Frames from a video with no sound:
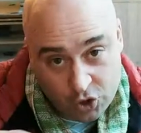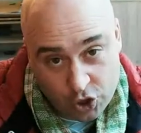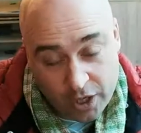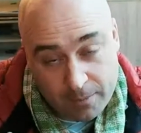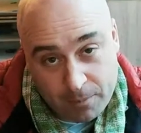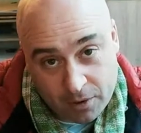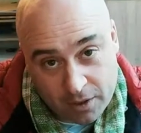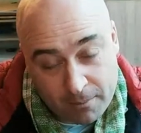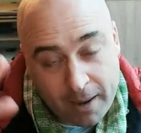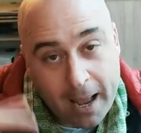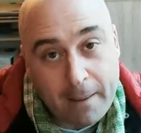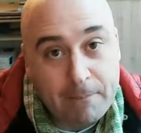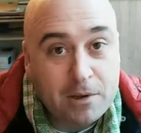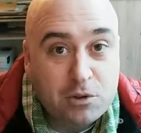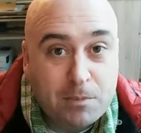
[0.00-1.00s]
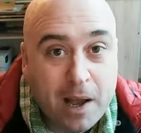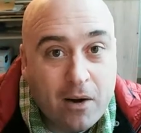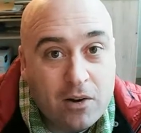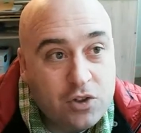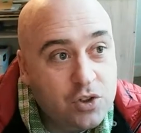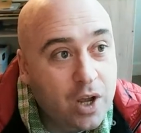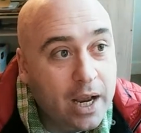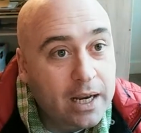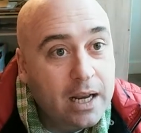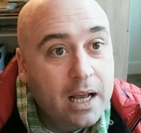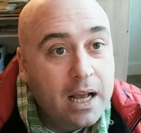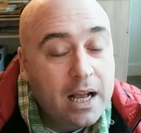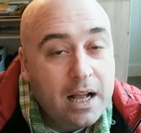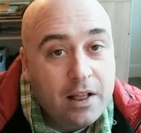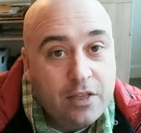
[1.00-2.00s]
shape on the map is Palestine,
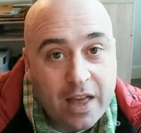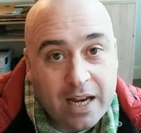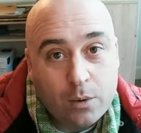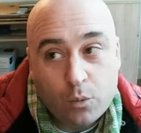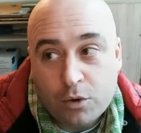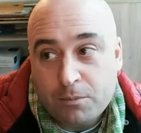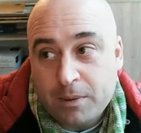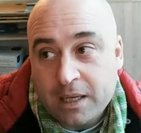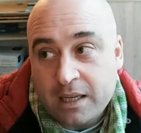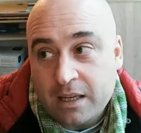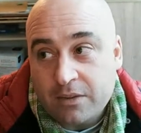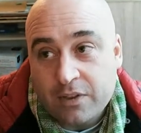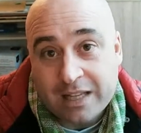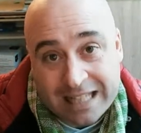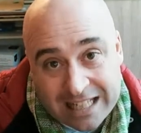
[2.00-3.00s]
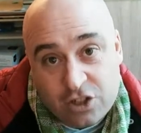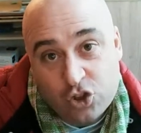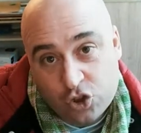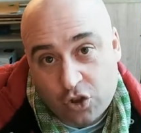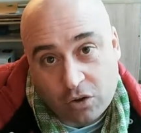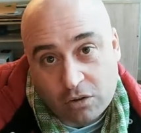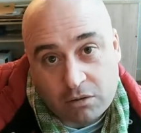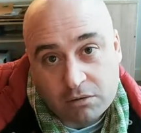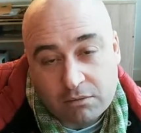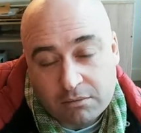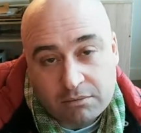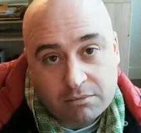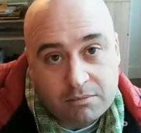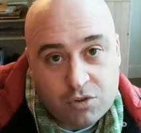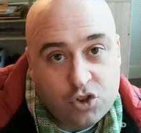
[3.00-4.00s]
then it would be the
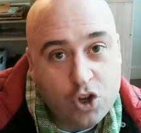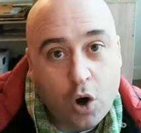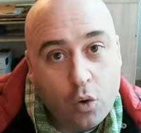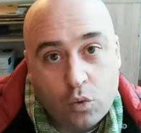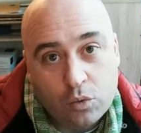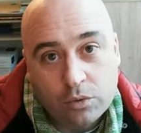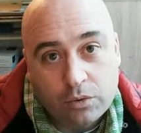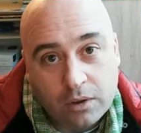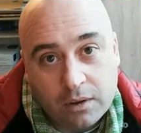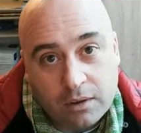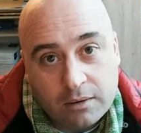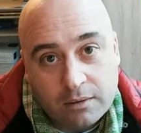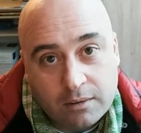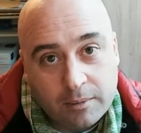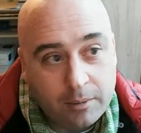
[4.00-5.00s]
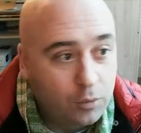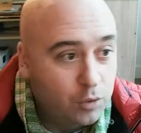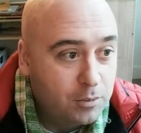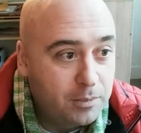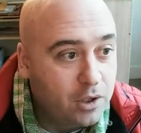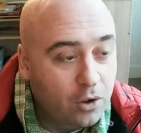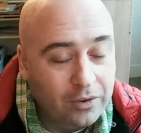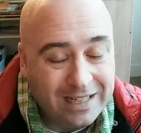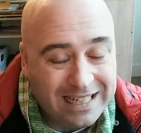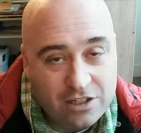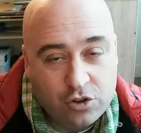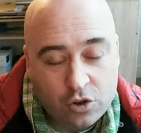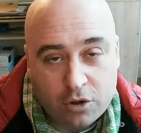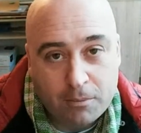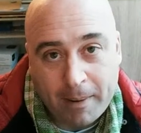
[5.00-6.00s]
eastern zone. It wouldn't be called the
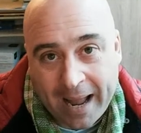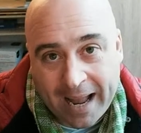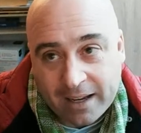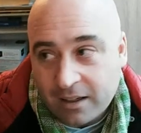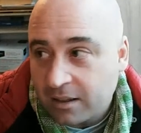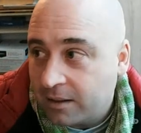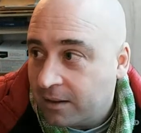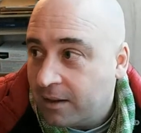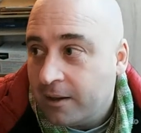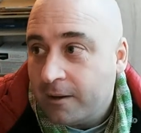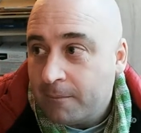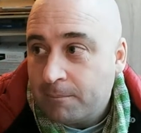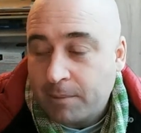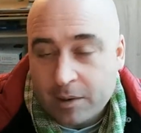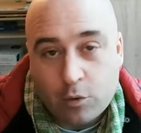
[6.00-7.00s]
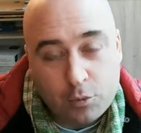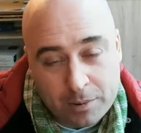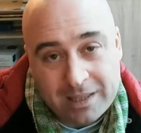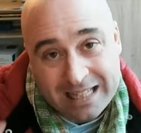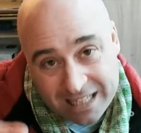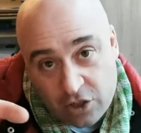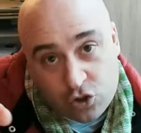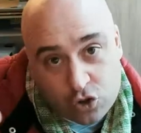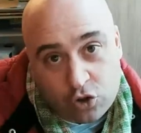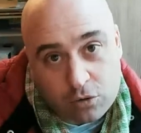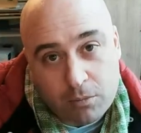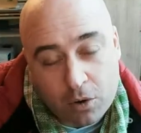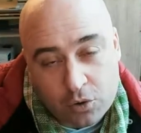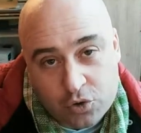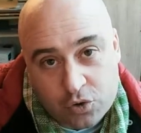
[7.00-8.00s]
eastern bank, but it would be the
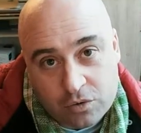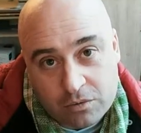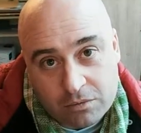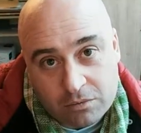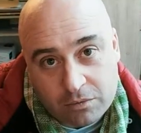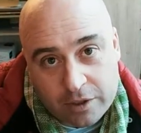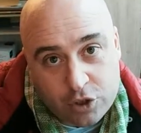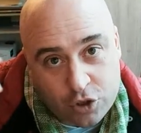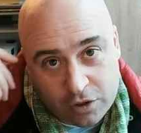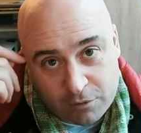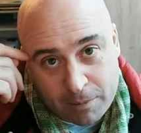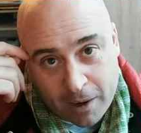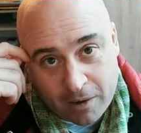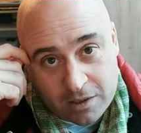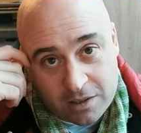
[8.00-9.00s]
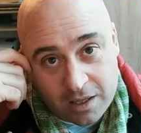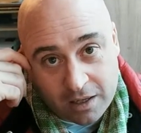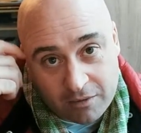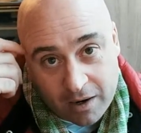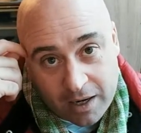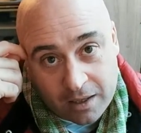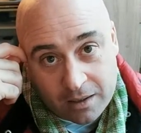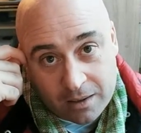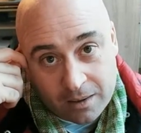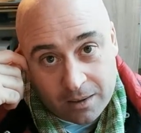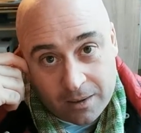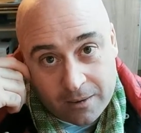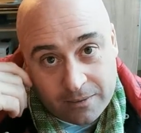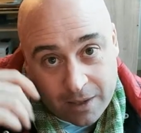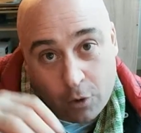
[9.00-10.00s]
easternmost region of Palestine, right?
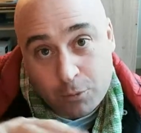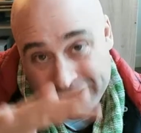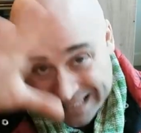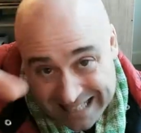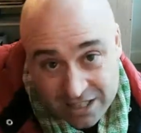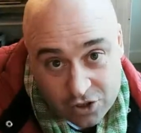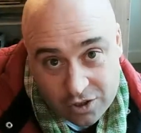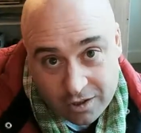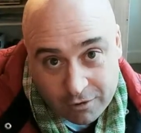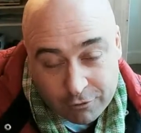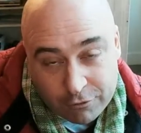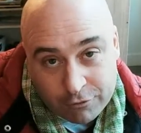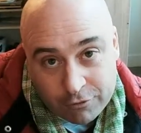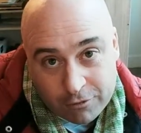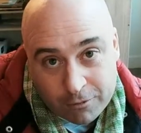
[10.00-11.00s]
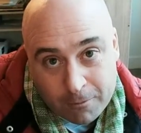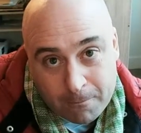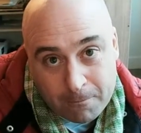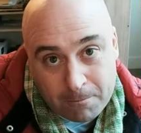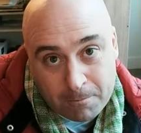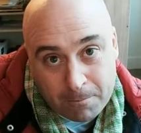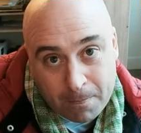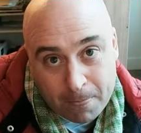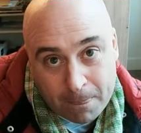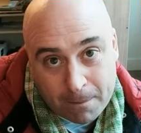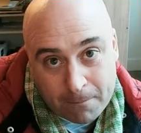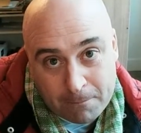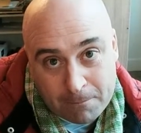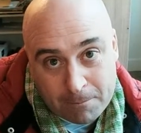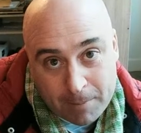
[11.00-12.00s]
That would be east of
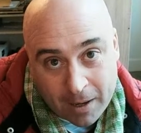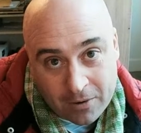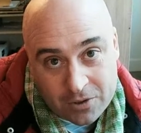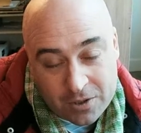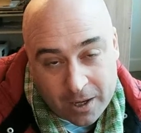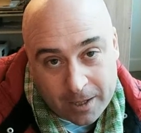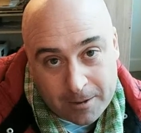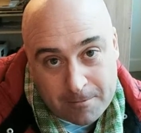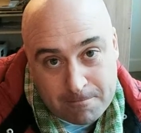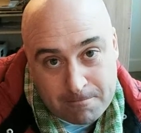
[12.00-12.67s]
Palestine,